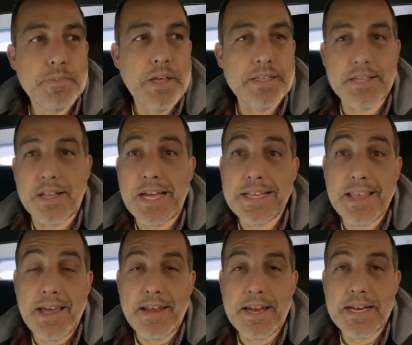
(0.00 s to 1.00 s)
it's not like
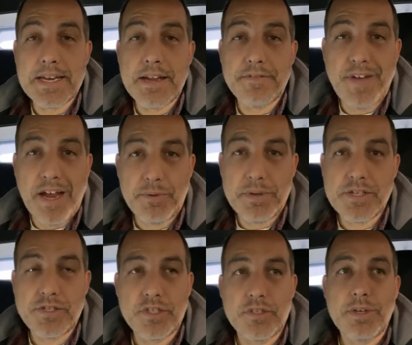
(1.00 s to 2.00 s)
that in a factory
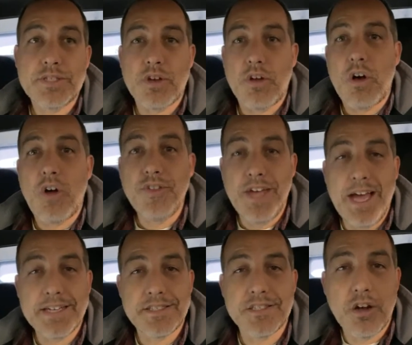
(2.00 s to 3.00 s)
ECU. It's all the
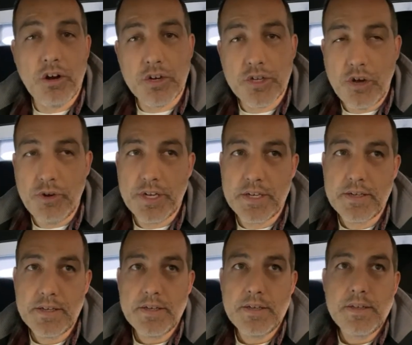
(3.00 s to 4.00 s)
axes are hard-coded.
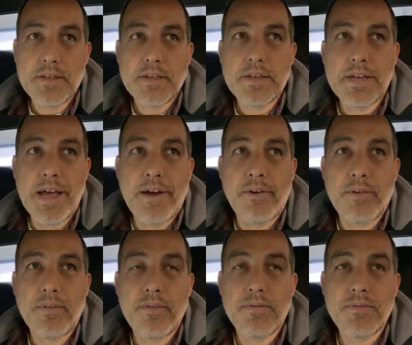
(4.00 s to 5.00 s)
Now,
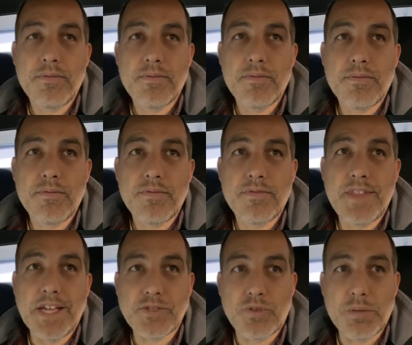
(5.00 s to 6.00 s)

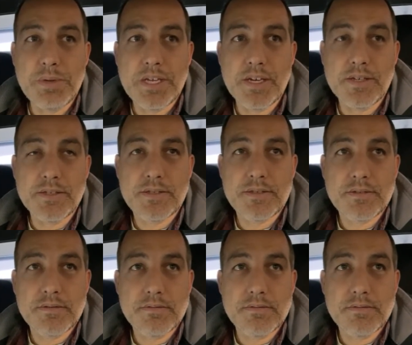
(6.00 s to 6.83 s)
that's only because